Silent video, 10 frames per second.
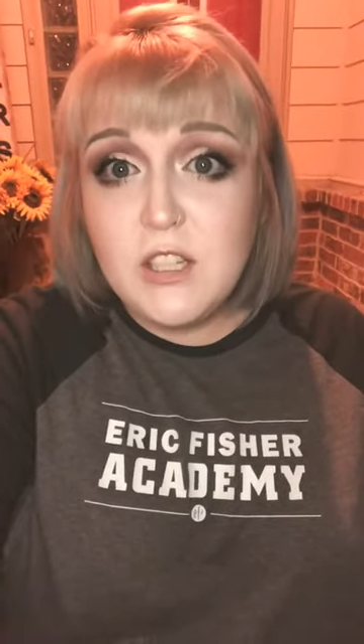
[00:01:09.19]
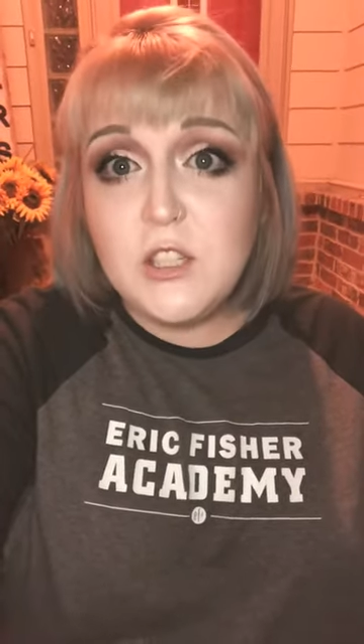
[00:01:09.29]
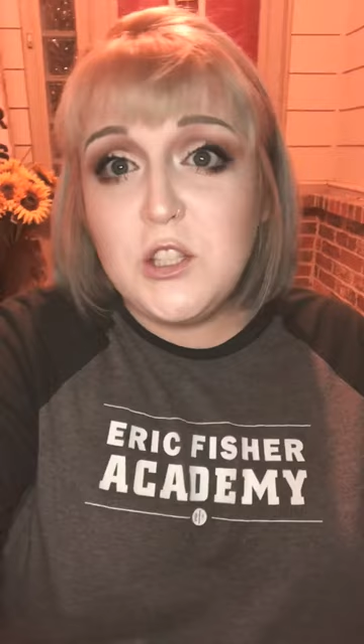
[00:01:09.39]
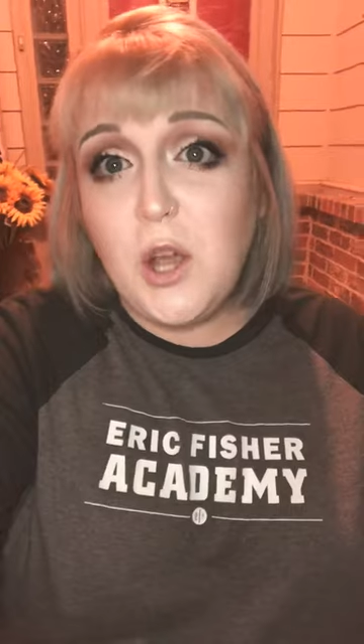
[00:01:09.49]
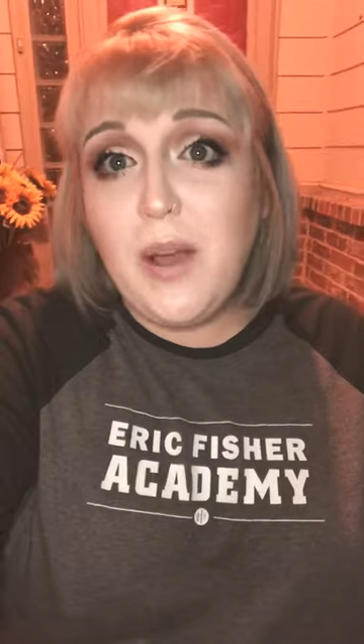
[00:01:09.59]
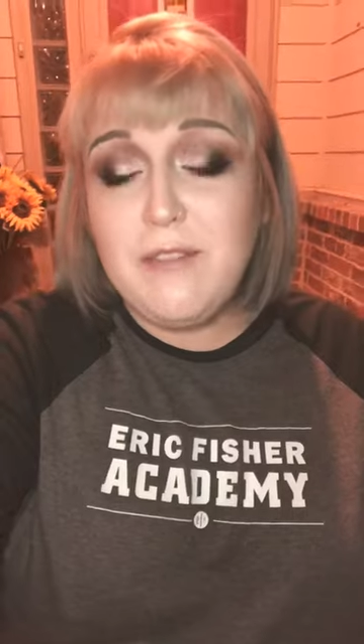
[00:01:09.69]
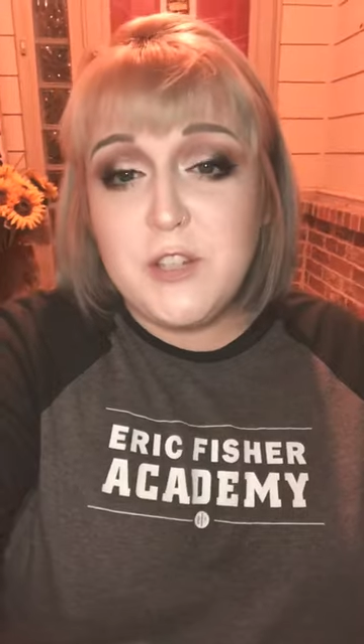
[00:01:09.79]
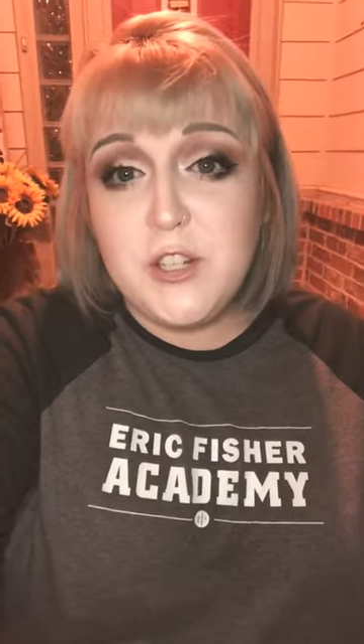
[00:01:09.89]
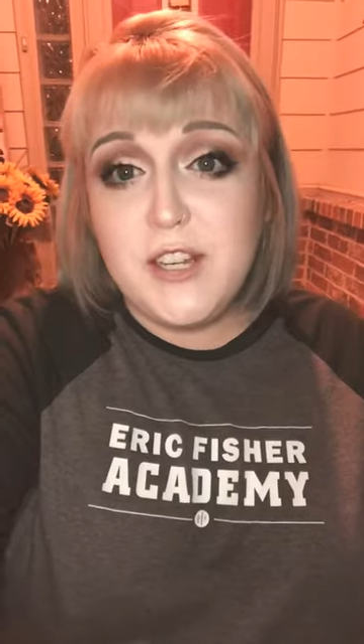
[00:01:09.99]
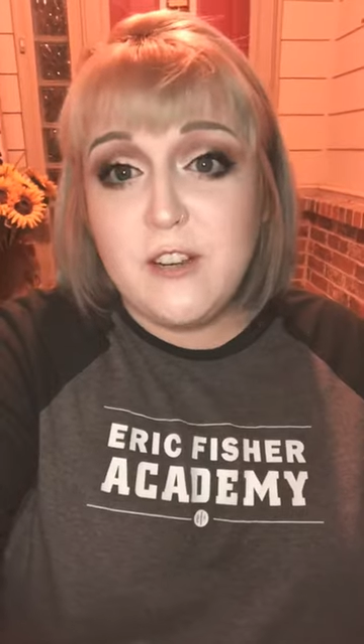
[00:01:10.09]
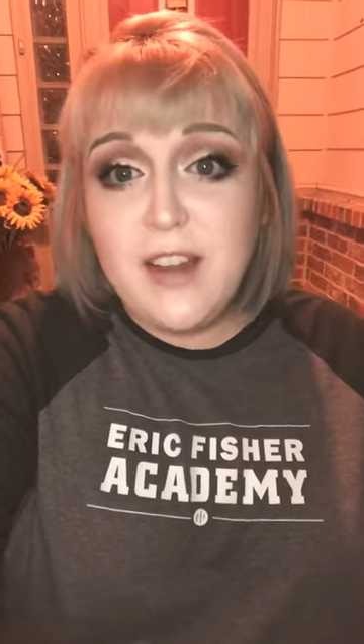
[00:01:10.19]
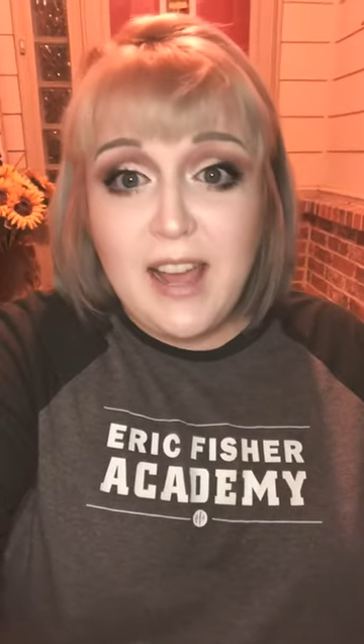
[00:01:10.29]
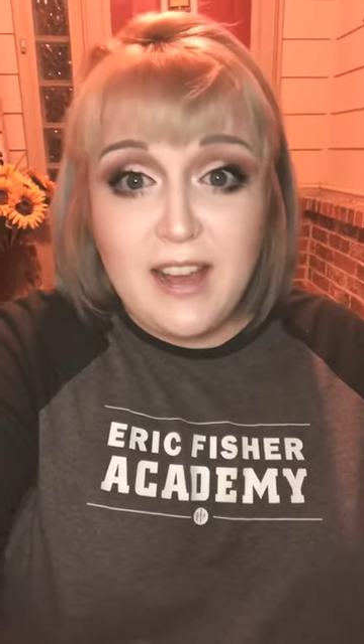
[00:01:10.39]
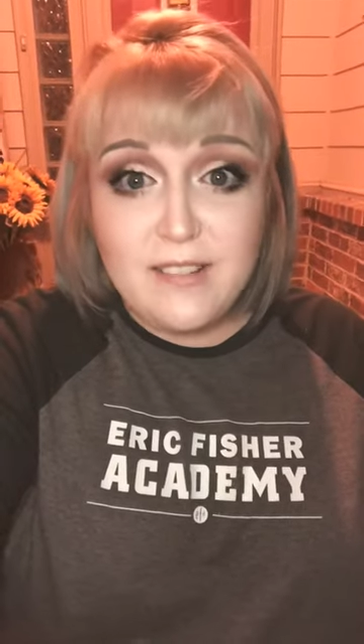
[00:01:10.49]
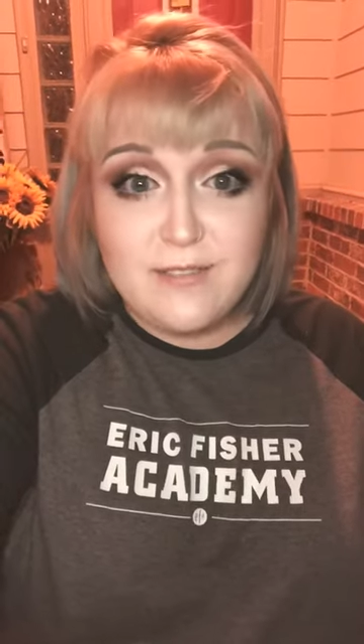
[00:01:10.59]
So after a year and a
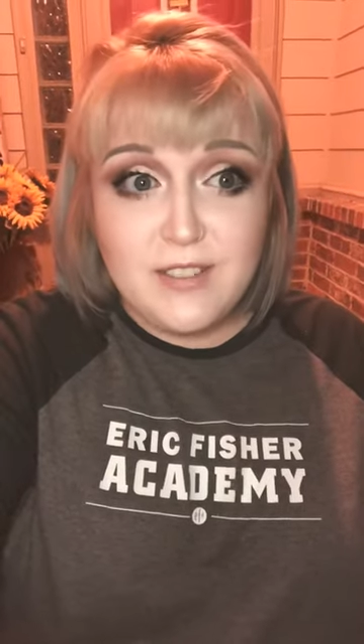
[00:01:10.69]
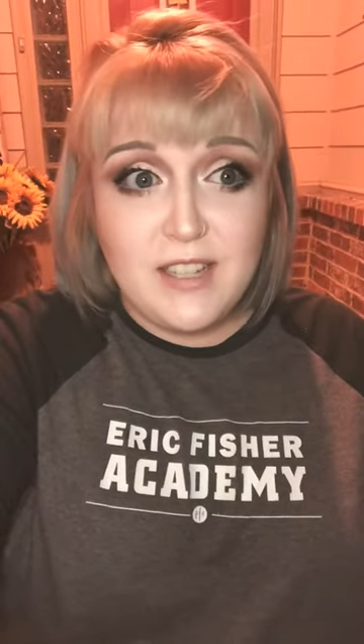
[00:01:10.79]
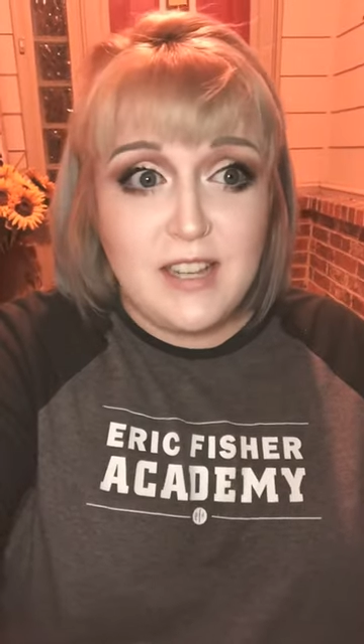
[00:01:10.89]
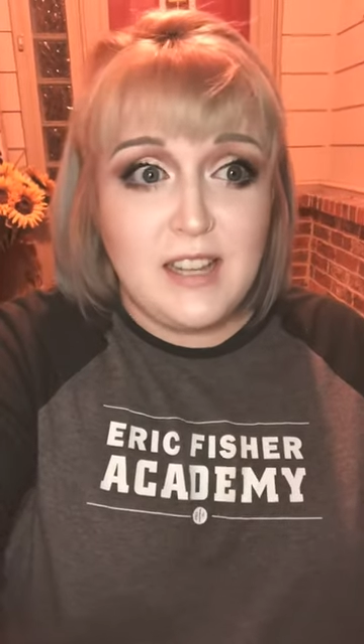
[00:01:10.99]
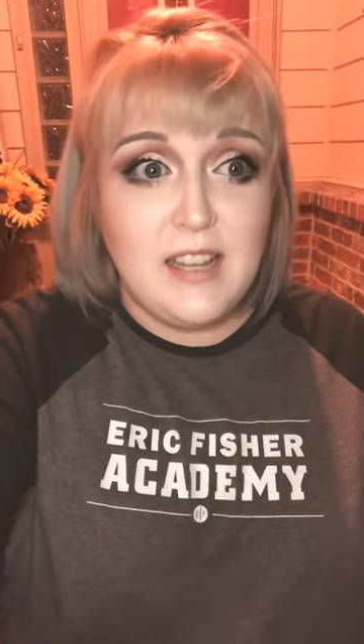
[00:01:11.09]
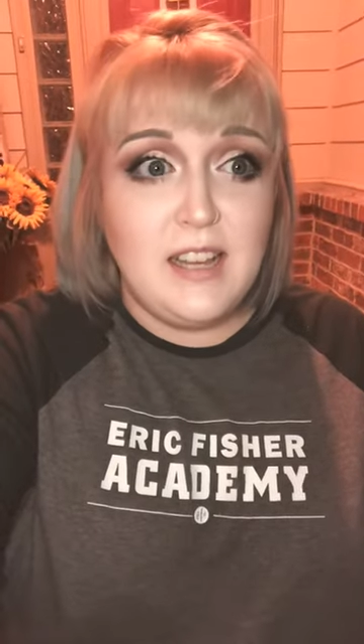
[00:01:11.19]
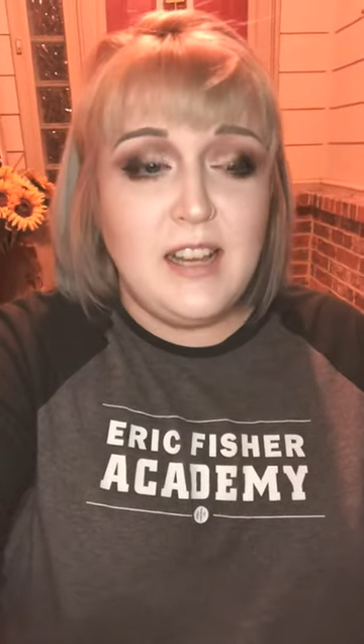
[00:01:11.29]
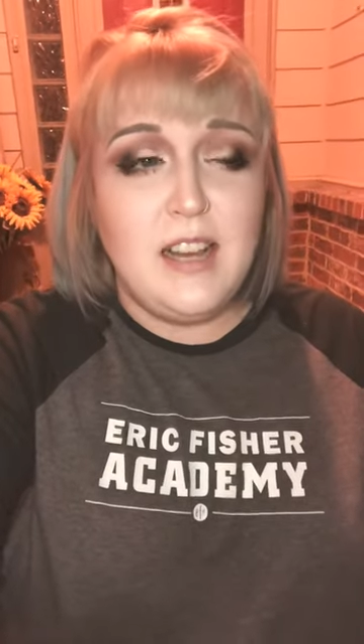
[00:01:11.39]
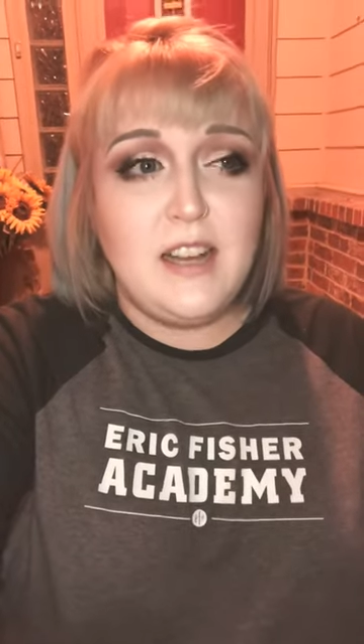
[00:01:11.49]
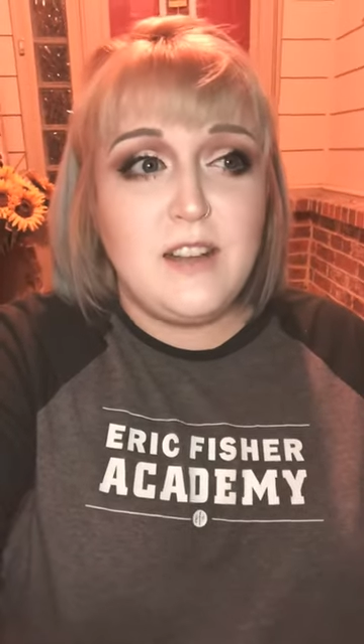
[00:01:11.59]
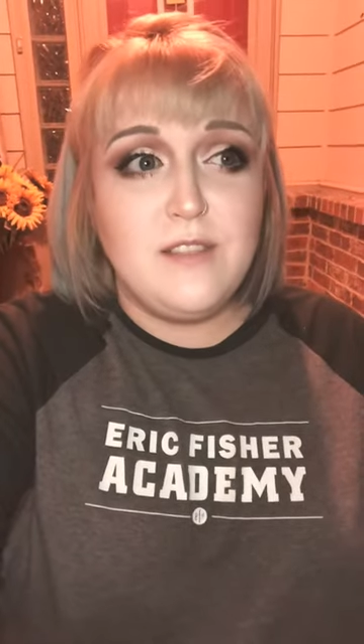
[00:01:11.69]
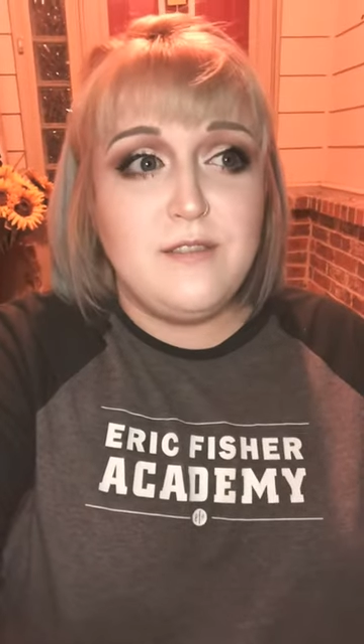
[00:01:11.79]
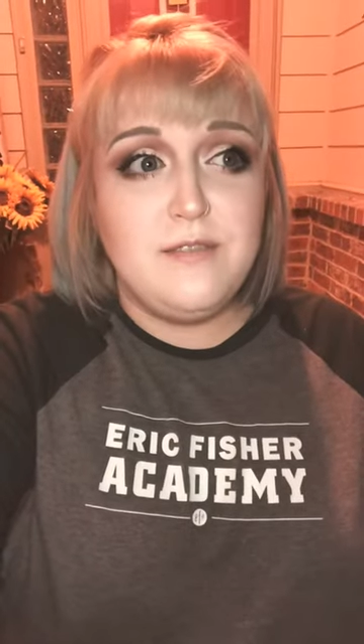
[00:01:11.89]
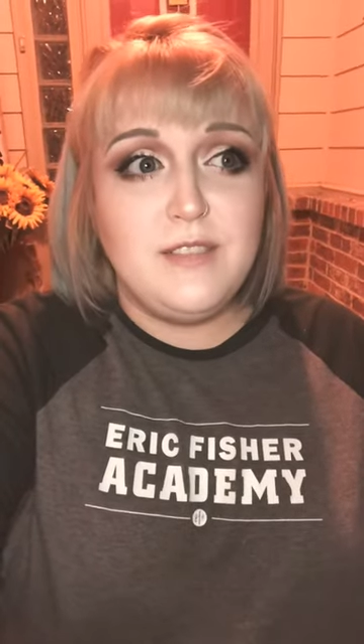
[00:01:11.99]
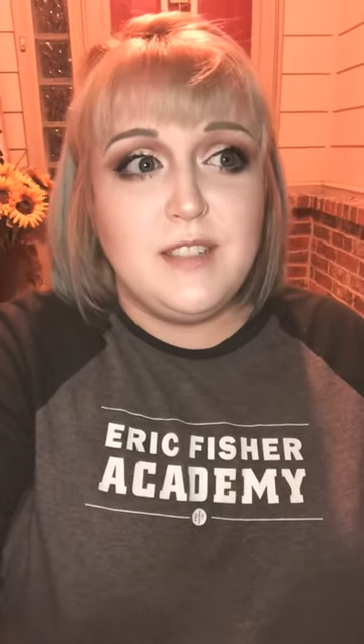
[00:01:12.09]
half
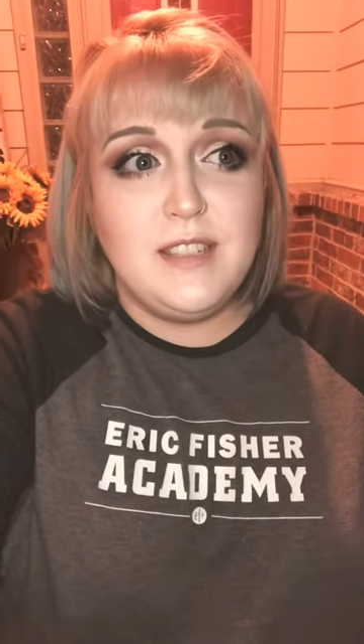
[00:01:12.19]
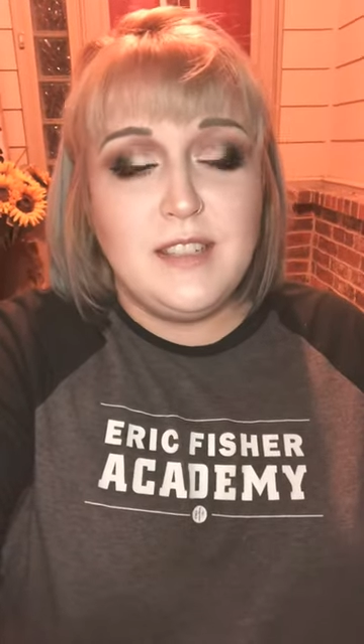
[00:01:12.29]
of